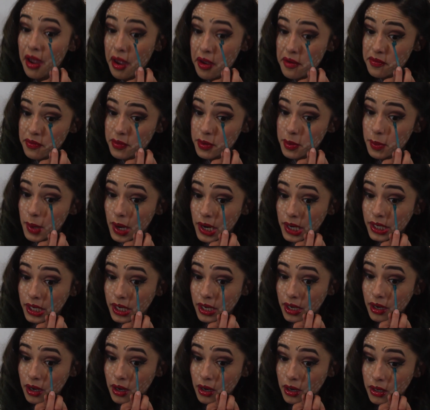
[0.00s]

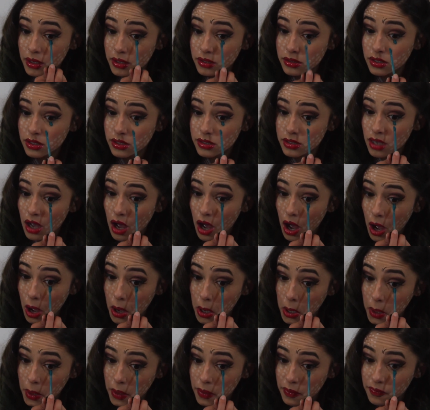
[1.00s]
everybody does
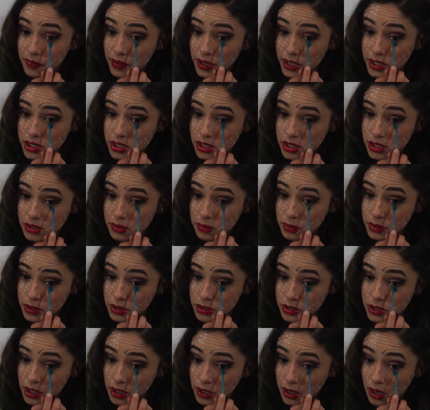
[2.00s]
ugly faces when
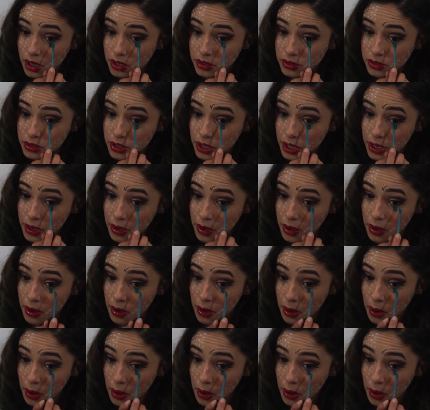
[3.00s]
they're trying to concentrate.